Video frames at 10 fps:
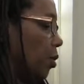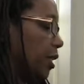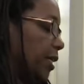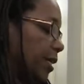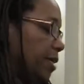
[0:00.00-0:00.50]
we're
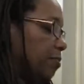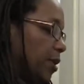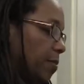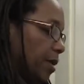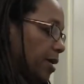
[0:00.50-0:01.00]
going to keep
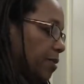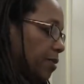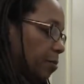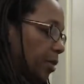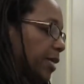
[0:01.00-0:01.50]
them in
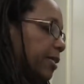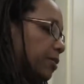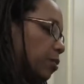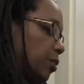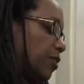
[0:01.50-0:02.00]
the place
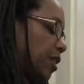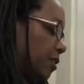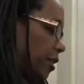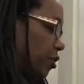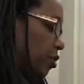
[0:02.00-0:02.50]
that we
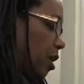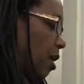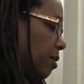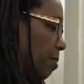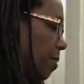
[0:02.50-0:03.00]
think they should
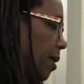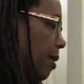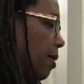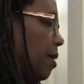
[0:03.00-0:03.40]
occupy.